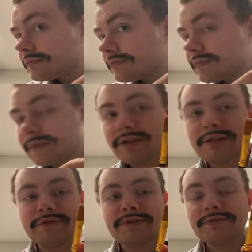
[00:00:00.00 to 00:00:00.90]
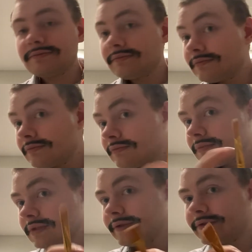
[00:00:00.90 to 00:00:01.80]
However,
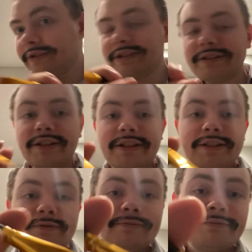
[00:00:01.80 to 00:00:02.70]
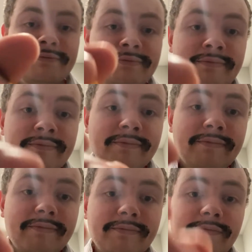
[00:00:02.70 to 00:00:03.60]
if you look at that,
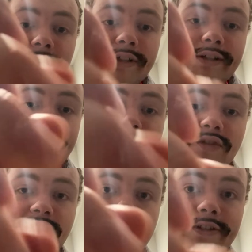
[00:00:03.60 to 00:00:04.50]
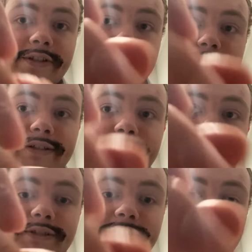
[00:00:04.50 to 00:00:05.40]
we're getting some Jameson-like
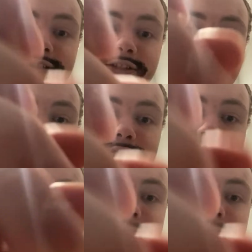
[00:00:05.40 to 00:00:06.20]
stuff here.